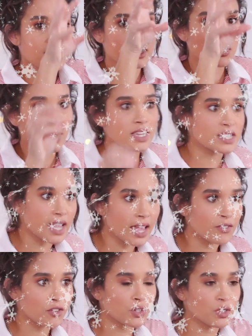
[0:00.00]
is a great
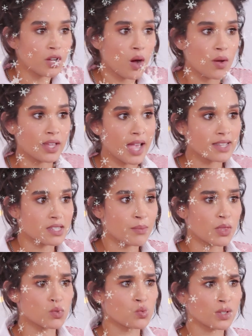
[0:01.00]
day for you to go and get
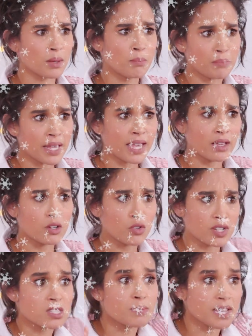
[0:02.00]
some of those really big
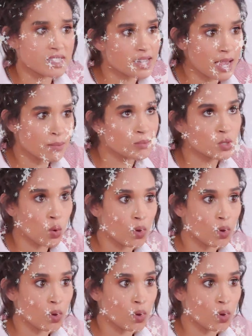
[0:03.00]
Christmas type